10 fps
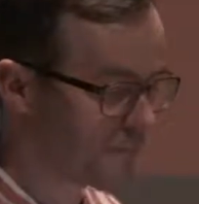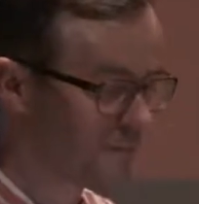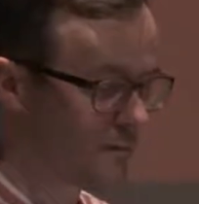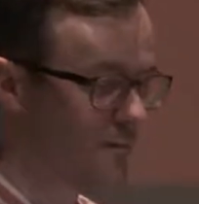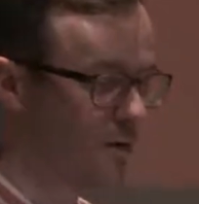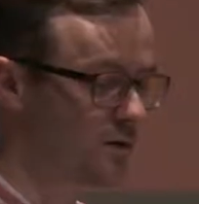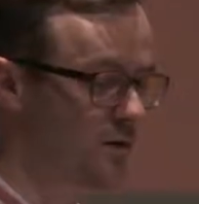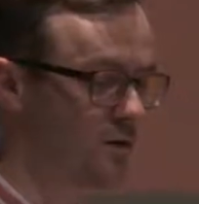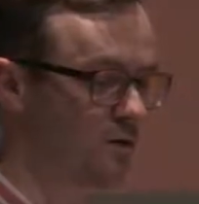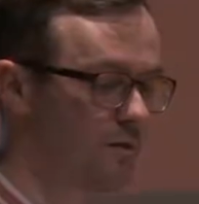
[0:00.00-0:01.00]

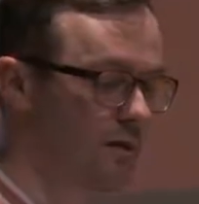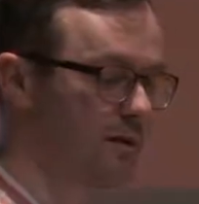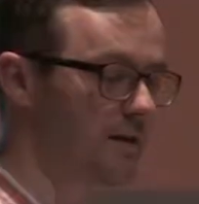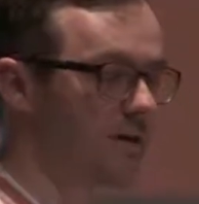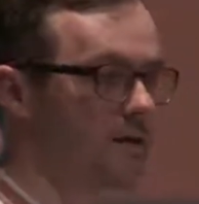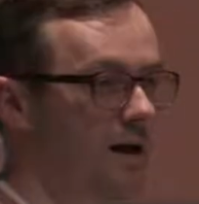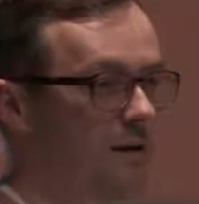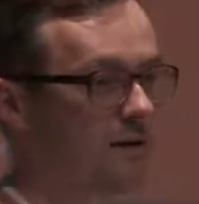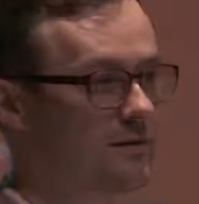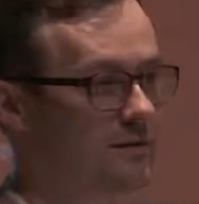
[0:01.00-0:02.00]
model of
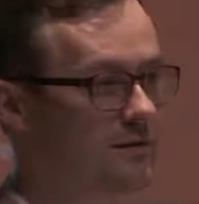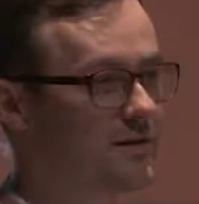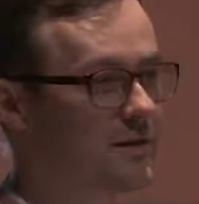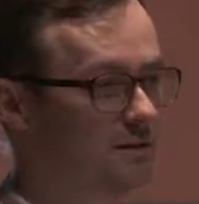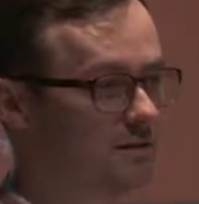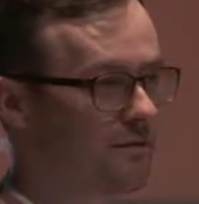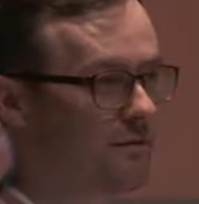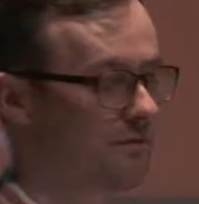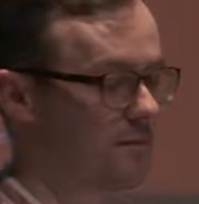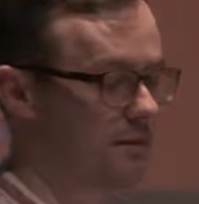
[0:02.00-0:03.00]
Xenakian sieve.
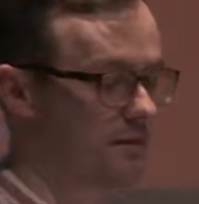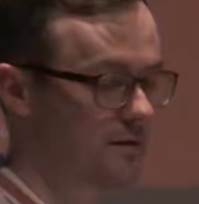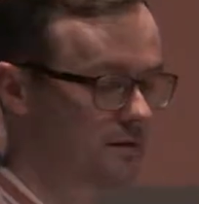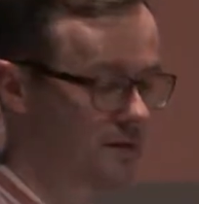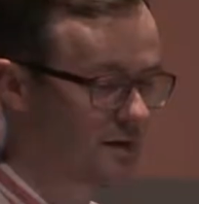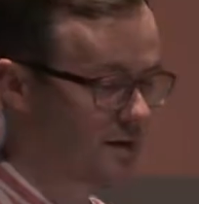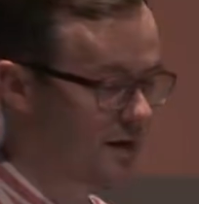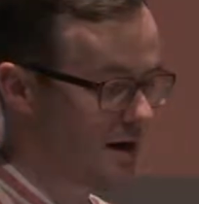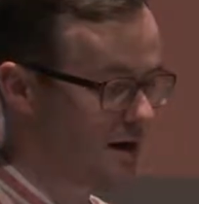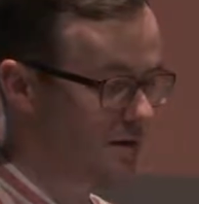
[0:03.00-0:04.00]
I
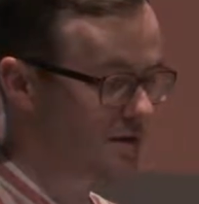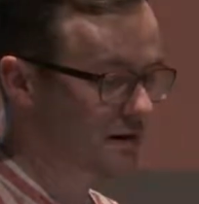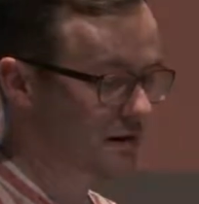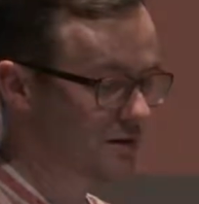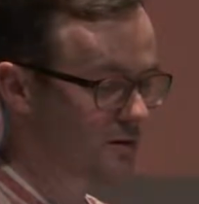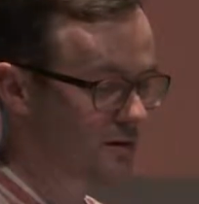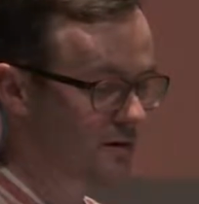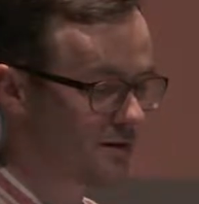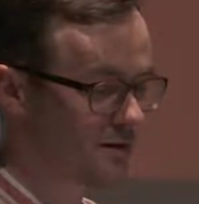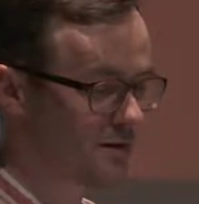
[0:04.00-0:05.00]
will start
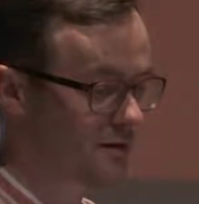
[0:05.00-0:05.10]
with